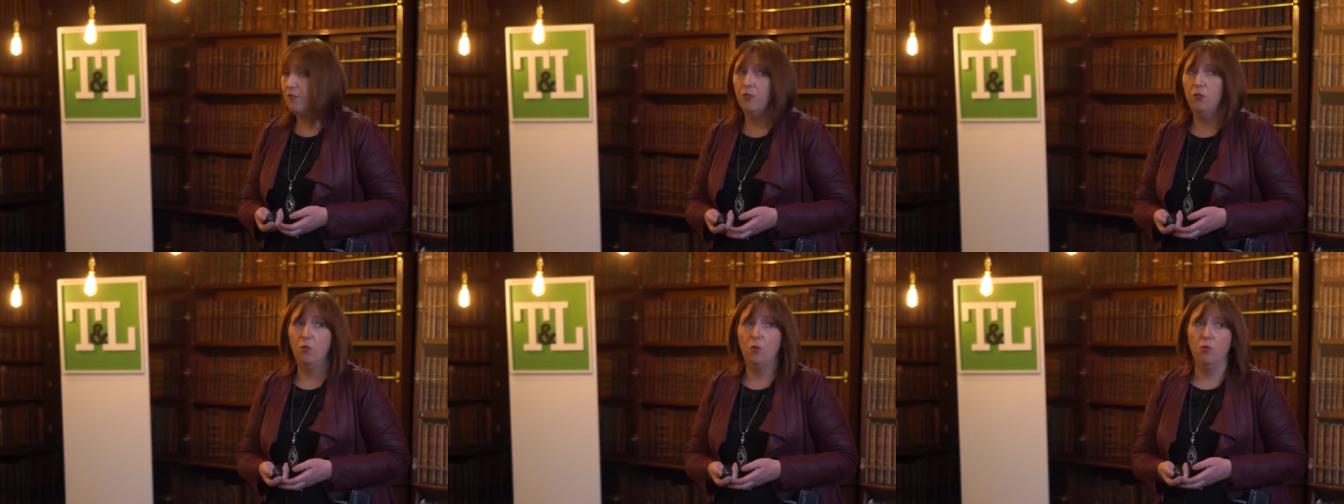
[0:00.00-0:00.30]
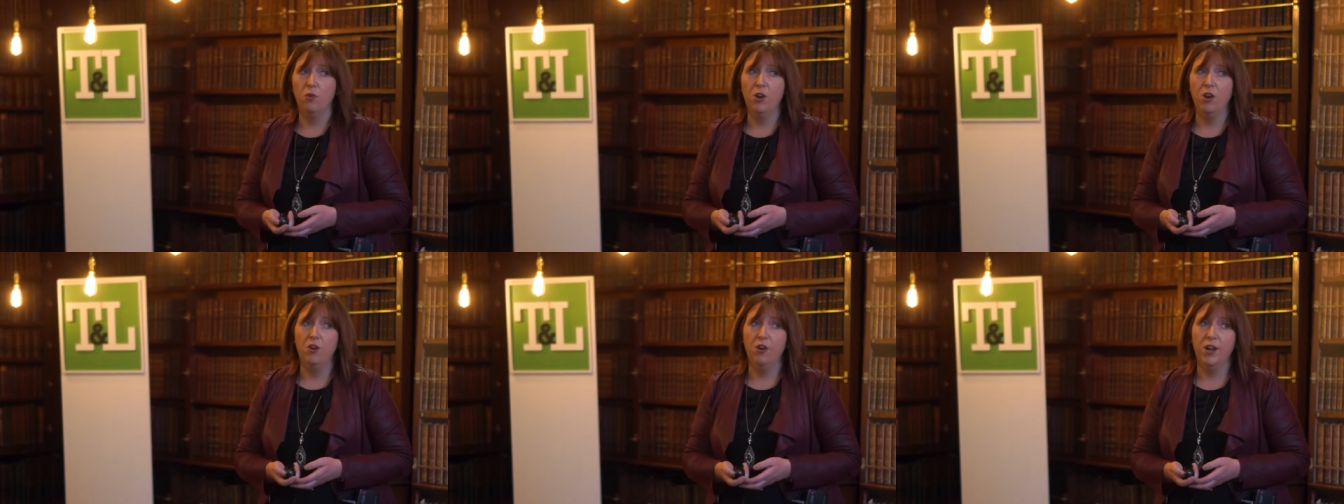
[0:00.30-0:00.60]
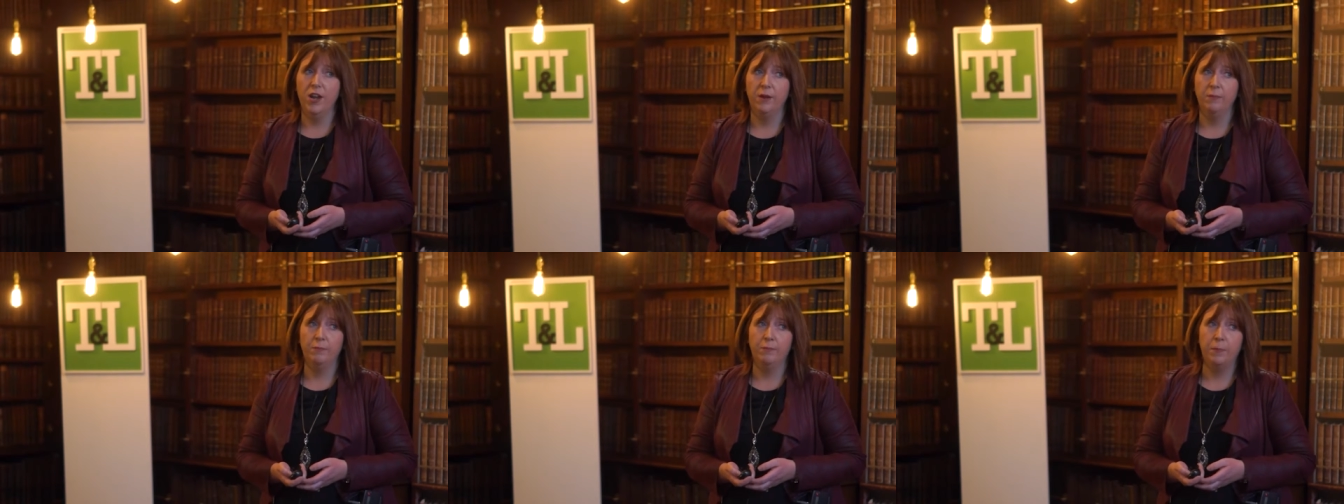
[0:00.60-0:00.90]
for their own
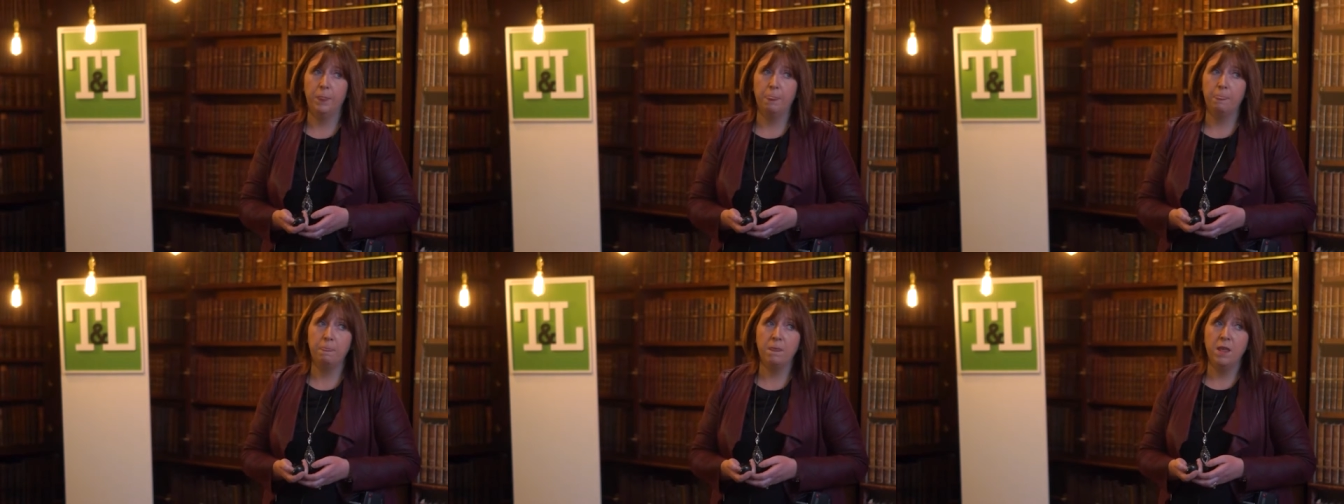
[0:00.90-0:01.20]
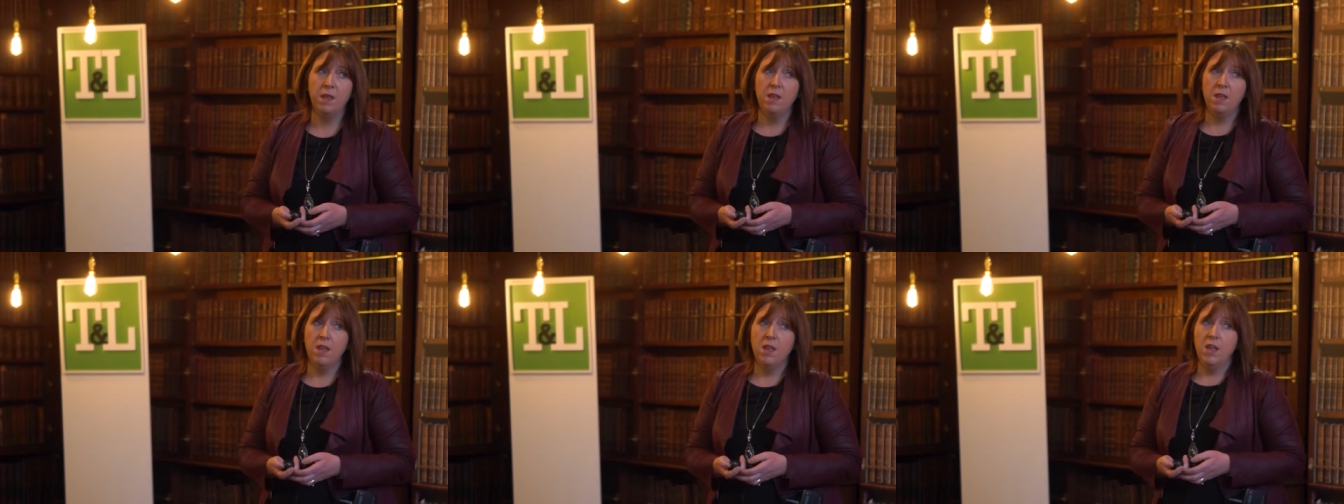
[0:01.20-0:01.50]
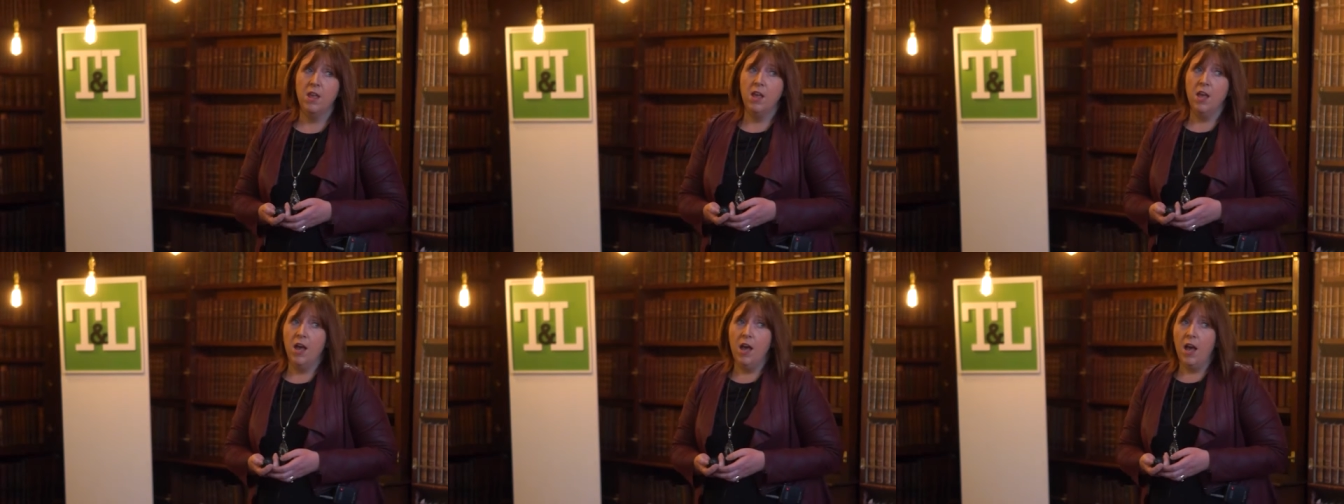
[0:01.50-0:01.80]
learning.
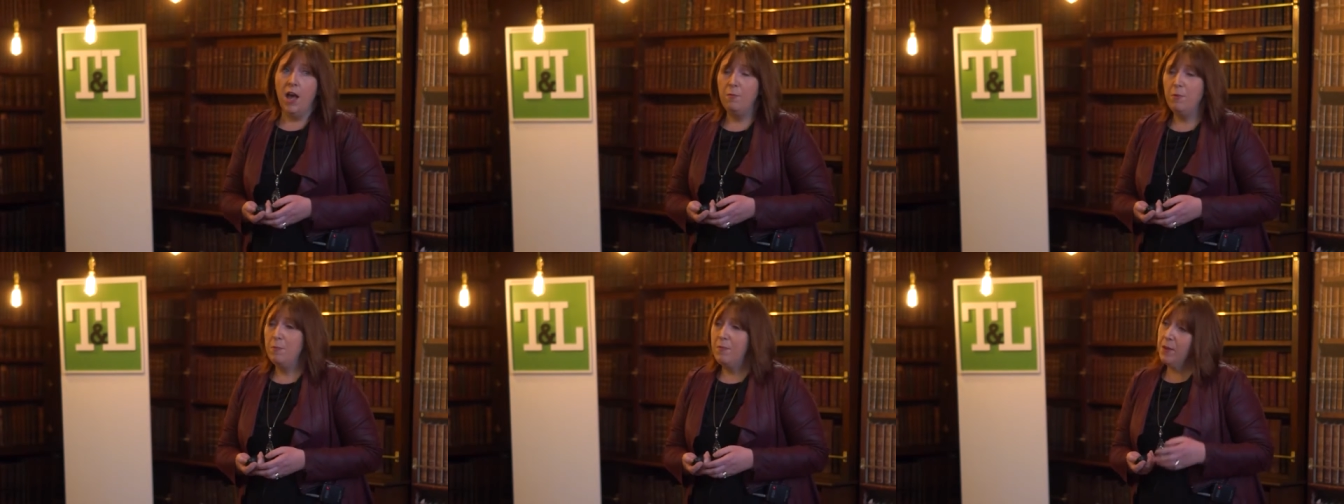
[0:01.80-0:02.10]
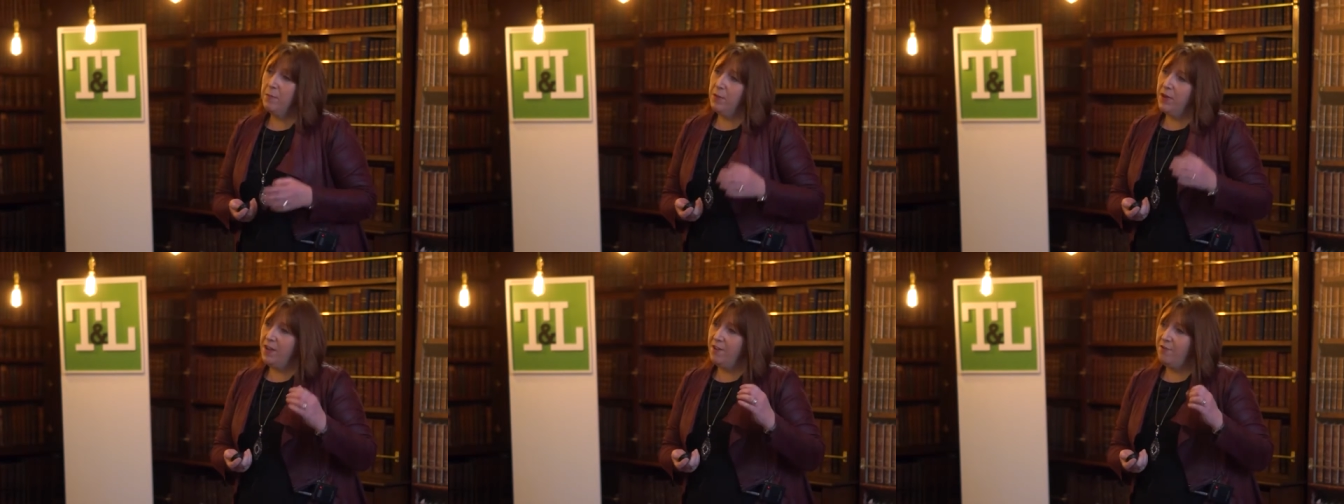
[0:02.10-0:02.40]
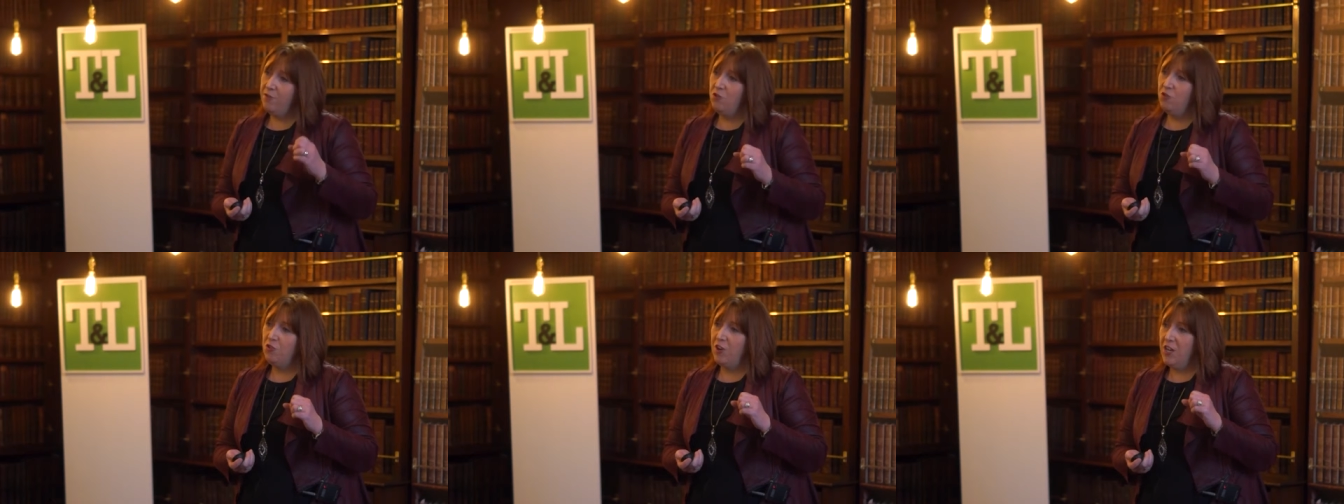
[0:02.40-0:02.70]
I'm a big
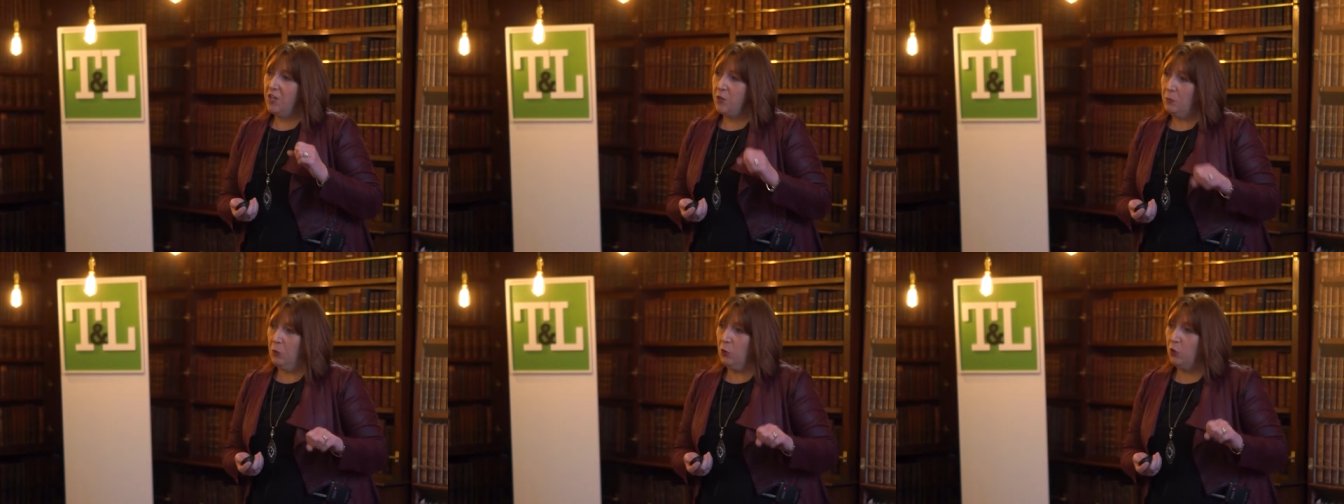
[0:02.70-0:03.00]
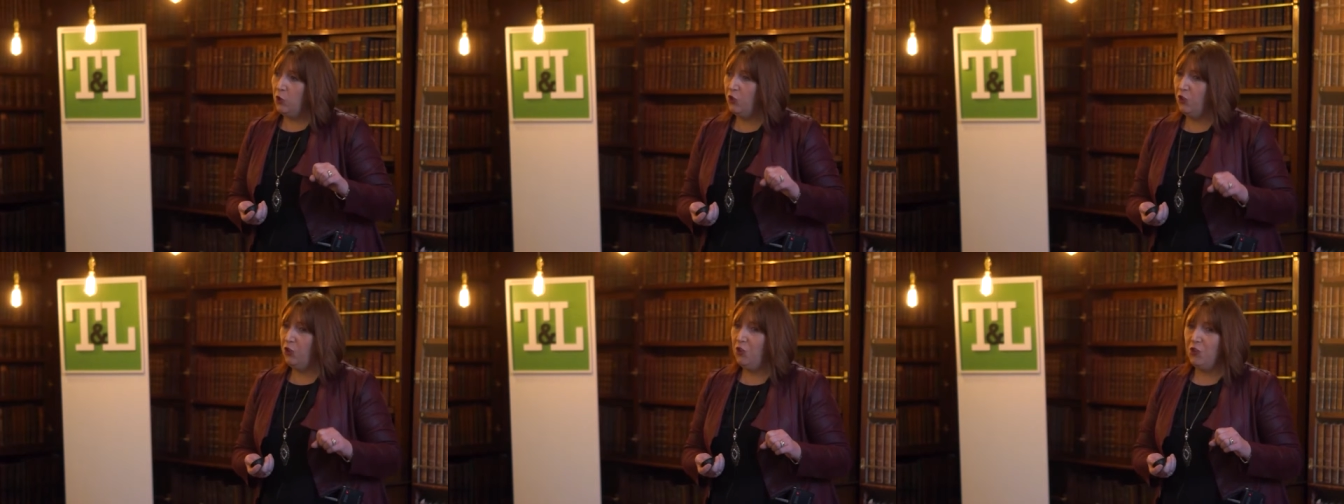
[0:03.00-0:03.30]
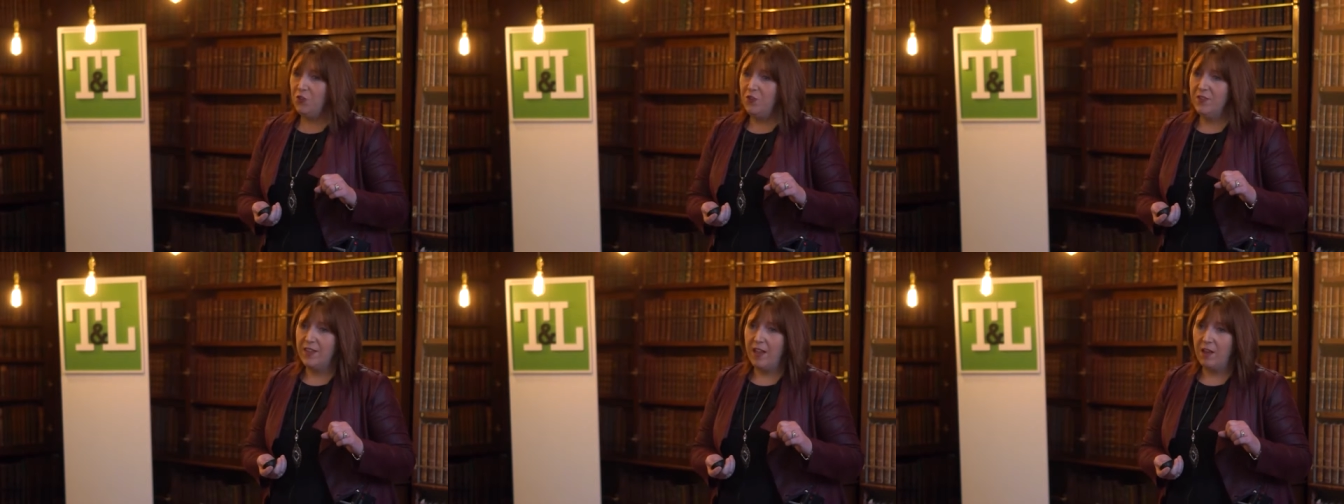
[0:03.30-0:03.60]
believer in trying to push
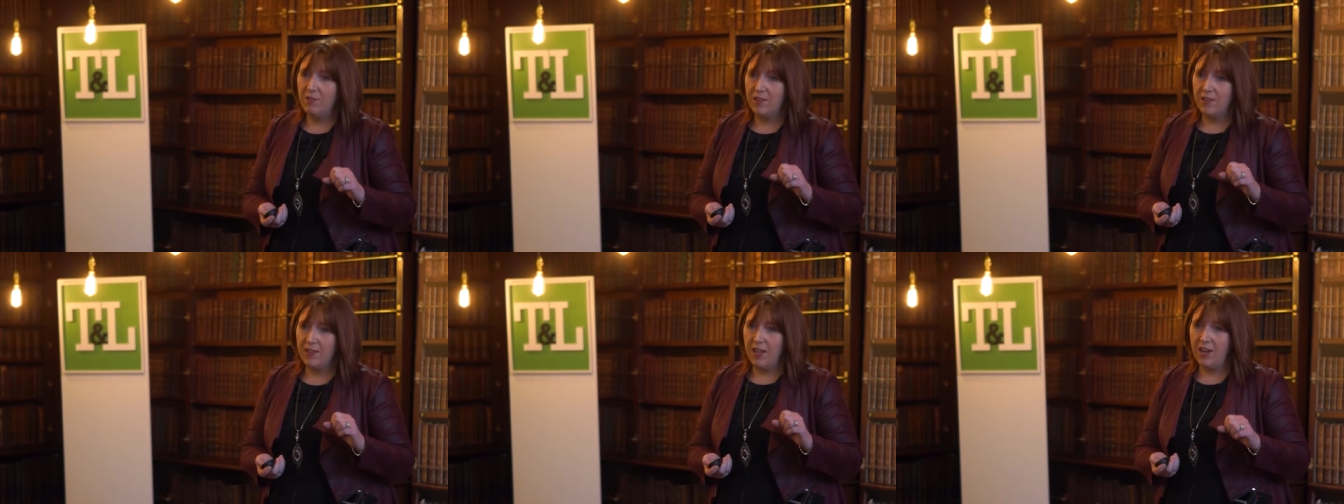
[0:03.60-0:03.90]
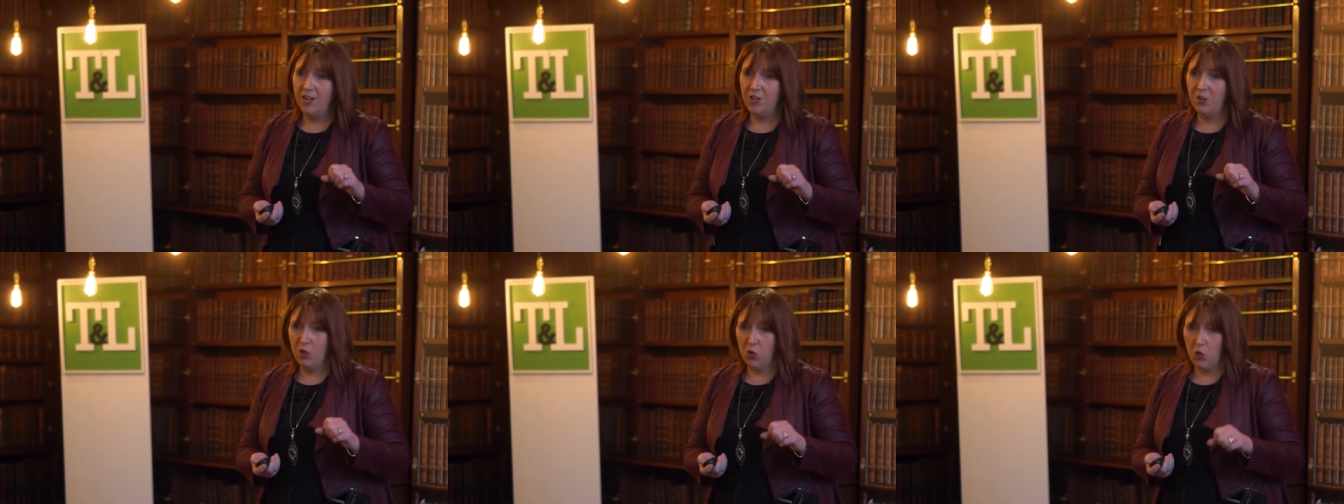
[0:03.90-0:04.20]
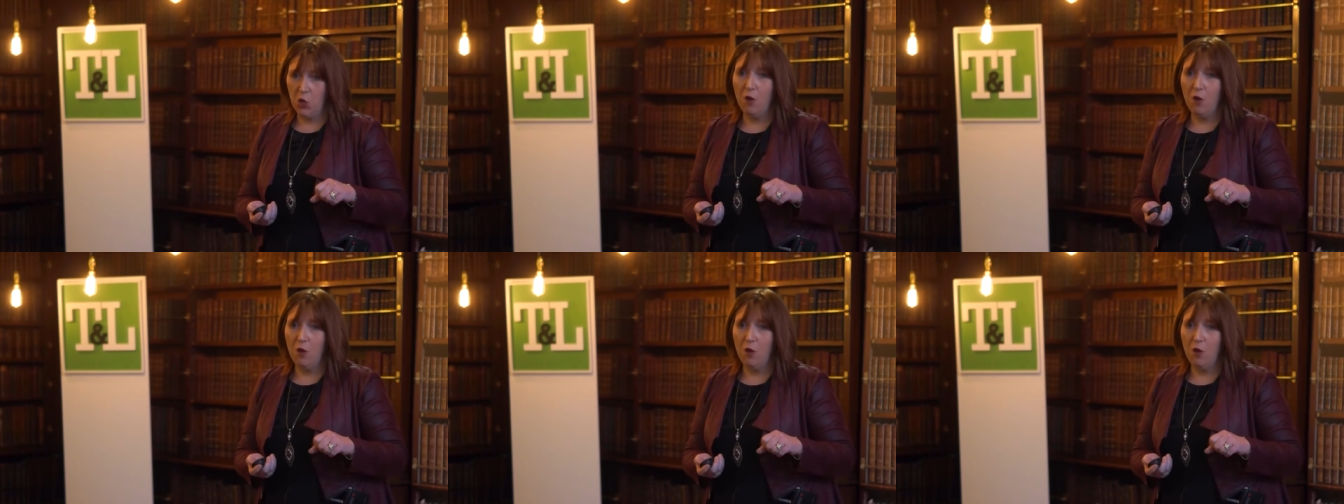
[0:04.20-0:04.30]
students outside their